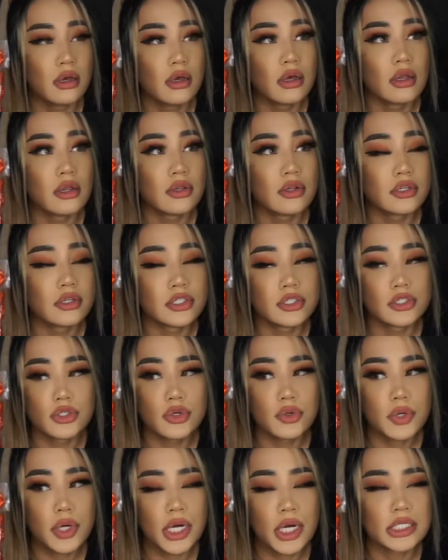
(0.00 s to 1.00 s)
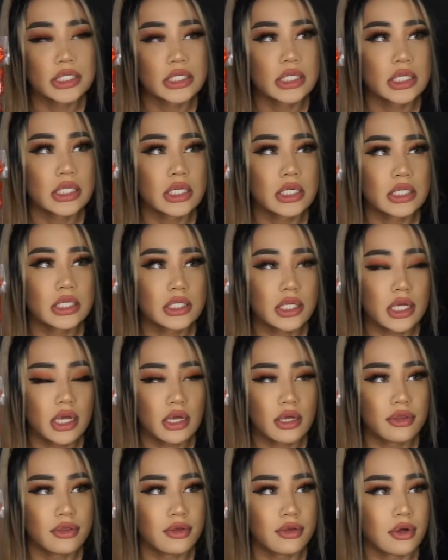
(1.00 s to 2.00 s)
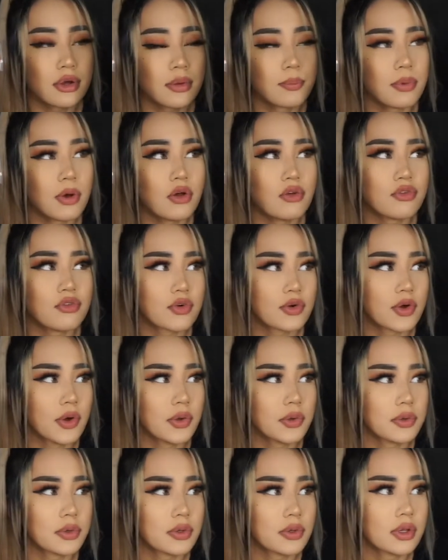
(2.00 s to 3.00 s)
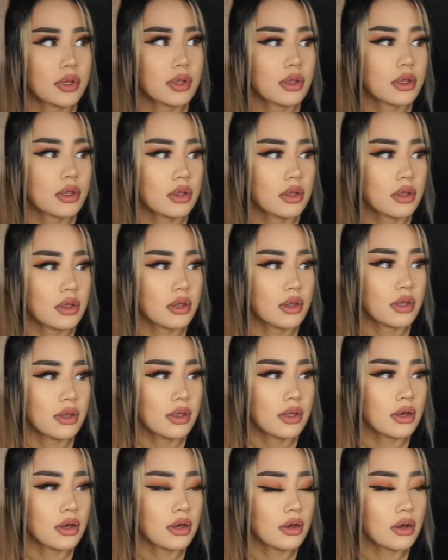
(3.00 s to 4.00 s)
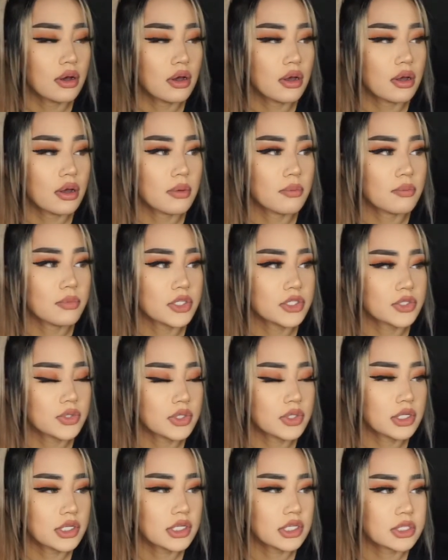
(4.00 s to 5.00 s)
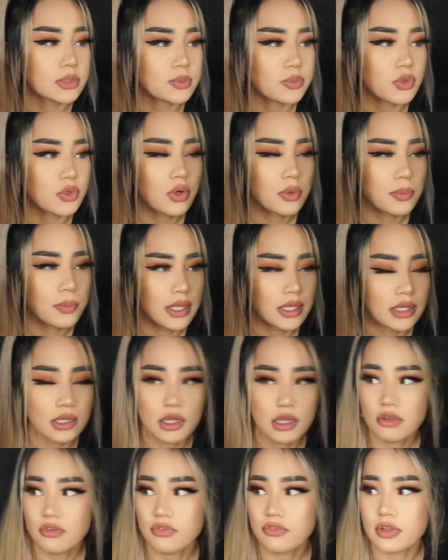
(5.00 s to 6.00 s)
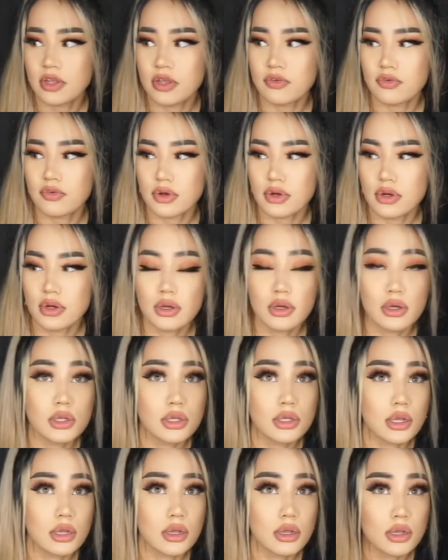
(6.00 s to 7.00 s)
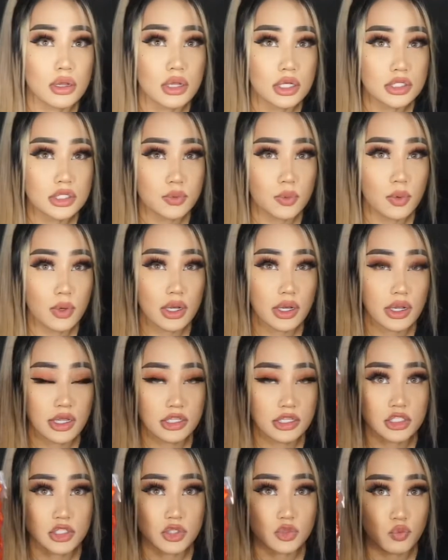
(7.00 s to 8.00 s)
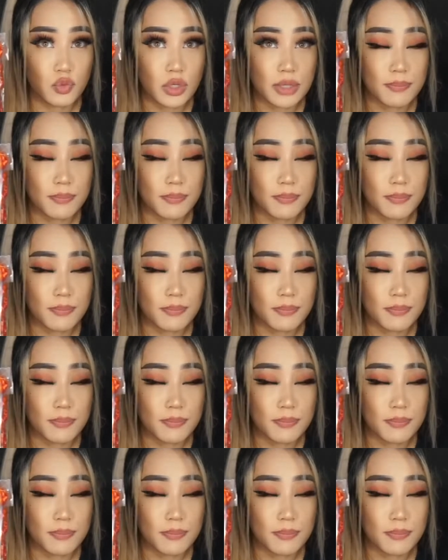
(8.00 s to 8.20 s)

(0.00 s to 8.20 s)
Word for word: There's two kinds of these and they're a polvoron um, this one is buko pandan flavor, and then this one is sweet